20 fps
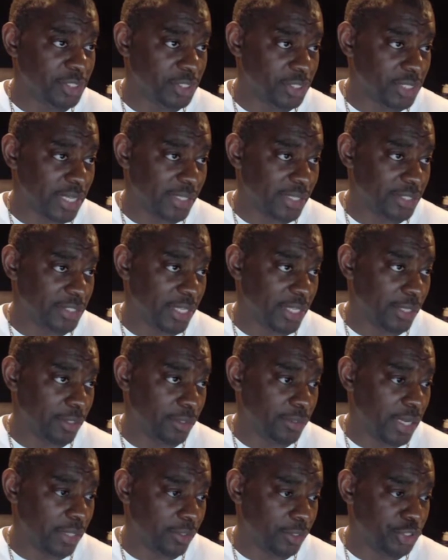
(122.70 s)
just kind of take
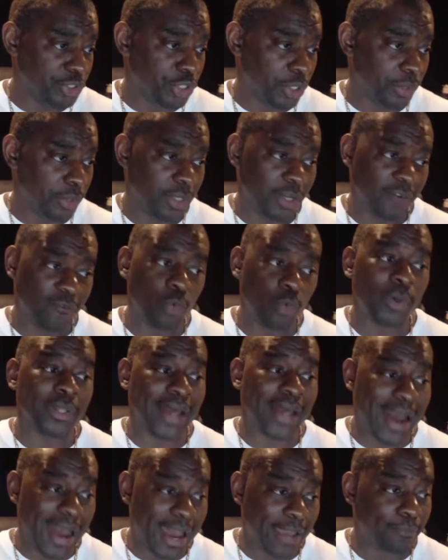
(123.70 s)
you down the journey of
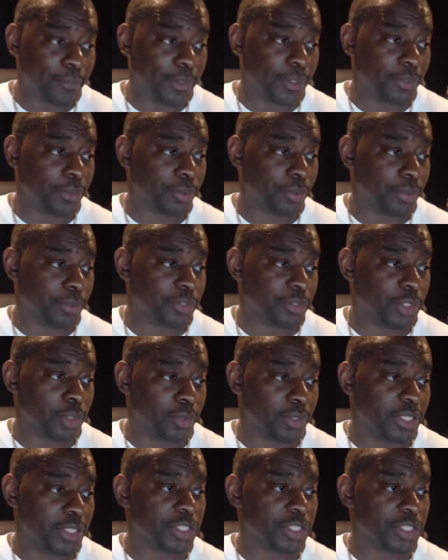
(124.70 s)
what I've been through. So in